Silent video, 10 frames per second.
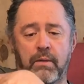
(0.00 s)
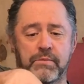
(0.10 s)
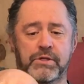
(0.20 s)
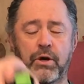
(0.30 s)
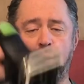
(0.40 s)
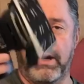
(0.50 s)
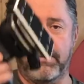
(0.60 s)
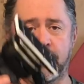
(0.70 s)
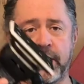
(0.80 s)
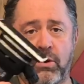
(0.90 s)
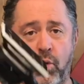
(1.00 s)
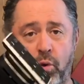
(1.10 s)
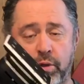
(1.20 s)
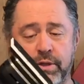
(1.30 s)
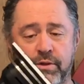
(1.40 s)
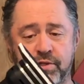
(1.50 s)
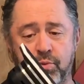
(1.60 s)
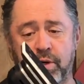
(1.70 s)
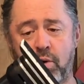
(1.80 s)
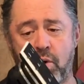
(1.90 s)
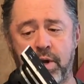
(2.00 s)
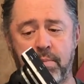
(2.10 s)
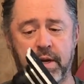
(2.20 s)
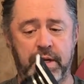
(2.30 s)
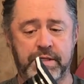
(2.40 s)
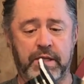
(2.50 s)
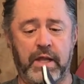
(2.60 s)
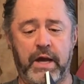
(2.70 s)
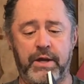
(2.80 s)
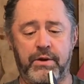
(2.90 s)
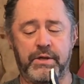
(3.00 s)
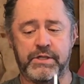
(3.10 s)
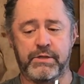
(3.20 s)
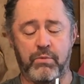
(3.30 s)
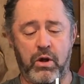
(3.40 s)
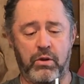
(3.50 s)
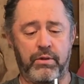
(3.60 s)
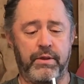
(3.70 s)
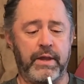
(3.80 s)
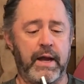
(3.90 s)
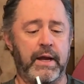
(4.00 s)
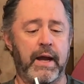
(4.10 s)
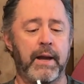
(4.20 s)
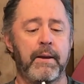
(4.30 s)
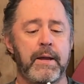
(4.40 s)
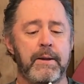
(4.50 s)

So I'm going to be holding this one quite a bit. It's lighter, it's smaller than that guy.